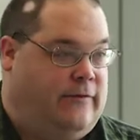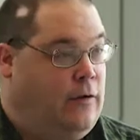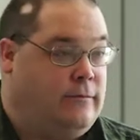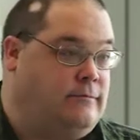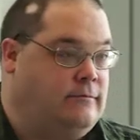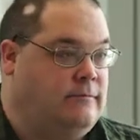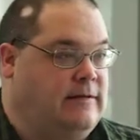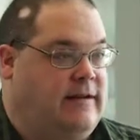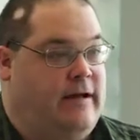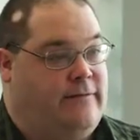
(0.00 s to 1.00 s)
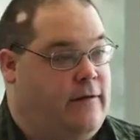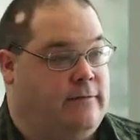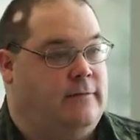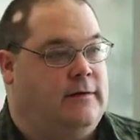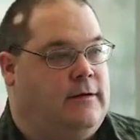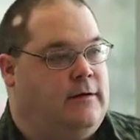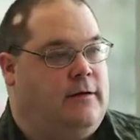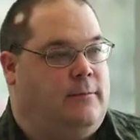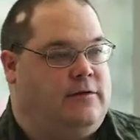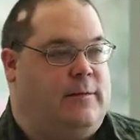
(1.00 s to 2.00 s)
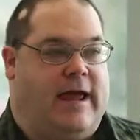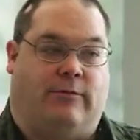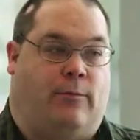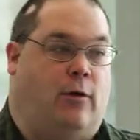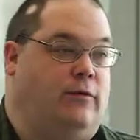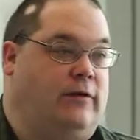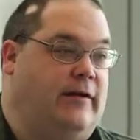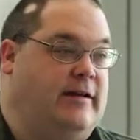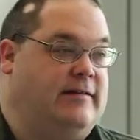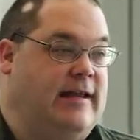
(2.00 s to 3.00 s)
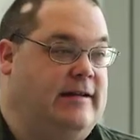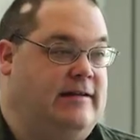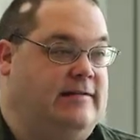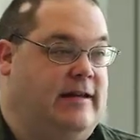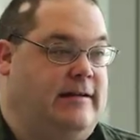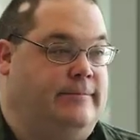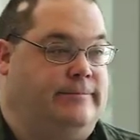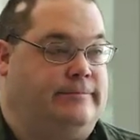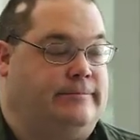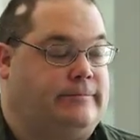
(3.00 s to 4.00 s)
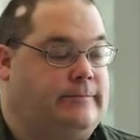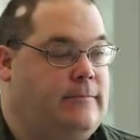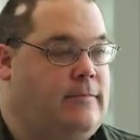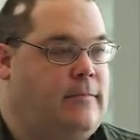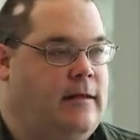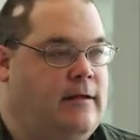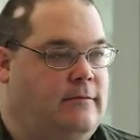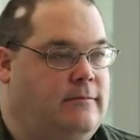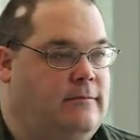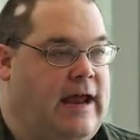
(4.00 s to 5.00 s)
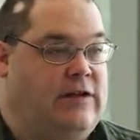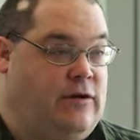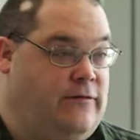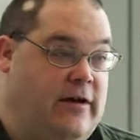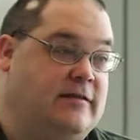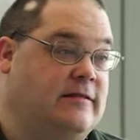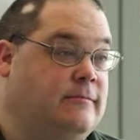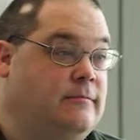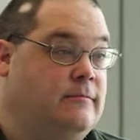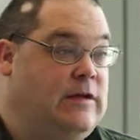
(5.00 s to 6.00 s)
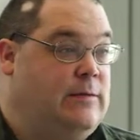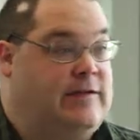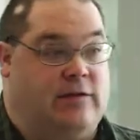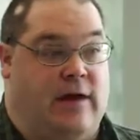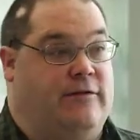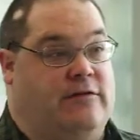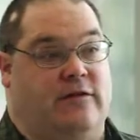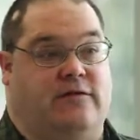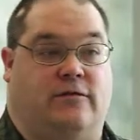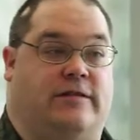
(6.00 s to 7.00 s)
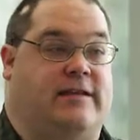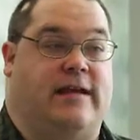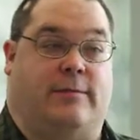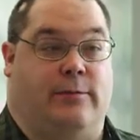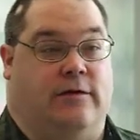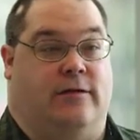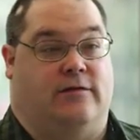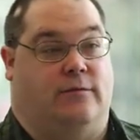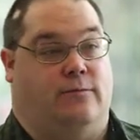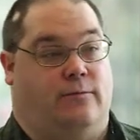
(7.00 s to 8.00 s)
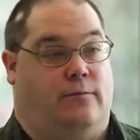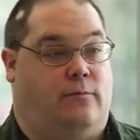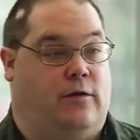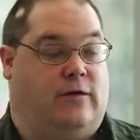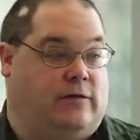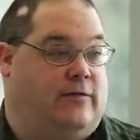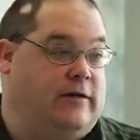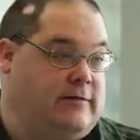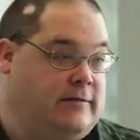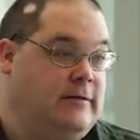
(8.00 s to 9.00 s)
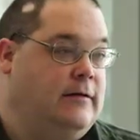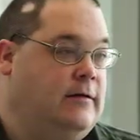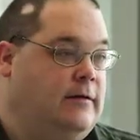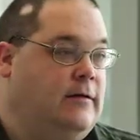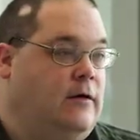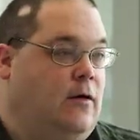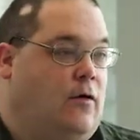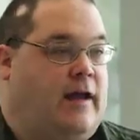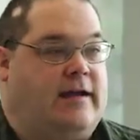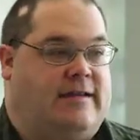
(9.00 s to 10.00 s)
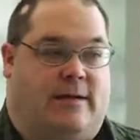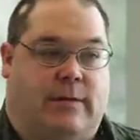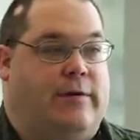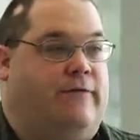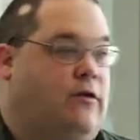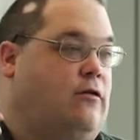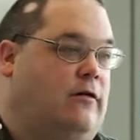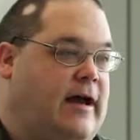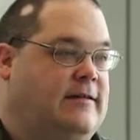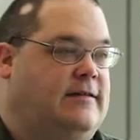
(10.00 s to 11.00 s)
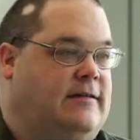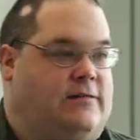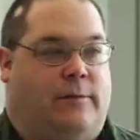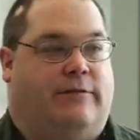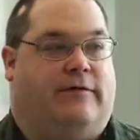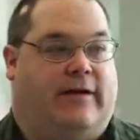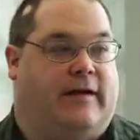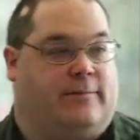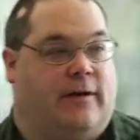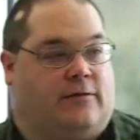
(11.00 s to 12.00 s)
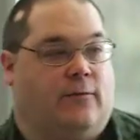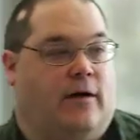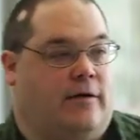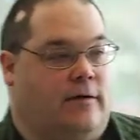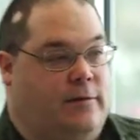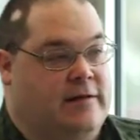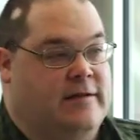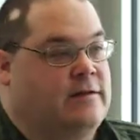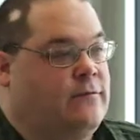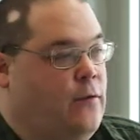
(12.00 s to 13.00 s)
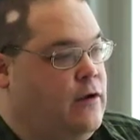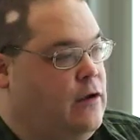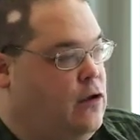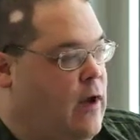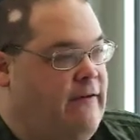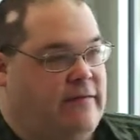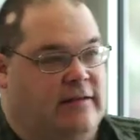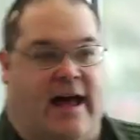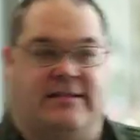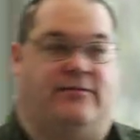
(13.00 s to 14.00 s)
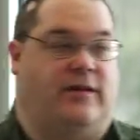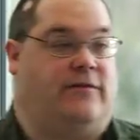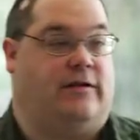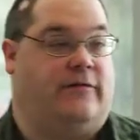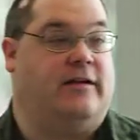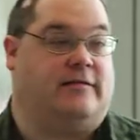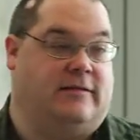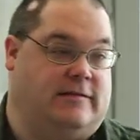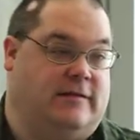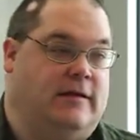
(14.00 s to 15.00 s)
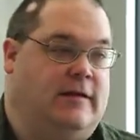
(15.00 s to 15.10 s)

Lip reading: phone, it's an iPhone, but you may have a mobile device that is a Android device. You may still have a traditional desktop computer, it's a Windows device. Or like I said, maybe you have Google Glasses, or maybe you have an Xbox One or a PlayStation 4. You have lots of different devices.